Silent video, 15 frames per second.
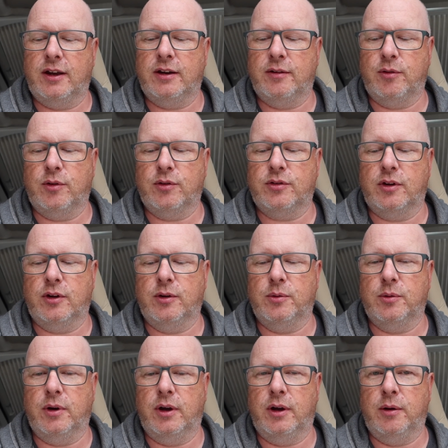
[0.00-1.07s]
and I've
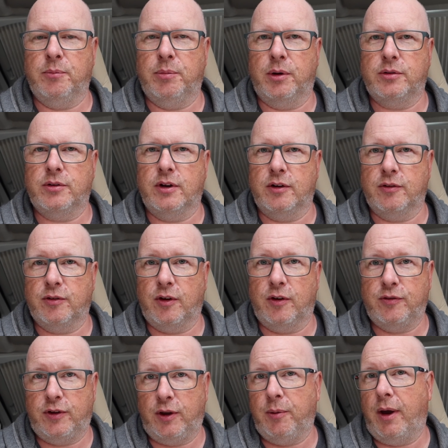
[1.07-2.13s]
also posted a
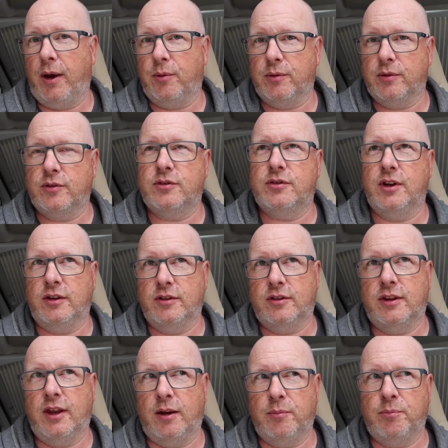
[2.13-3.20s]
few out
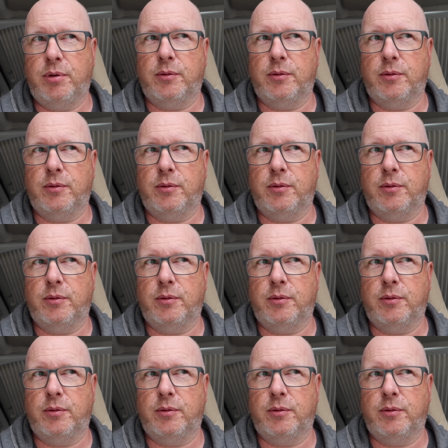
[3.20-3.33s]
since then,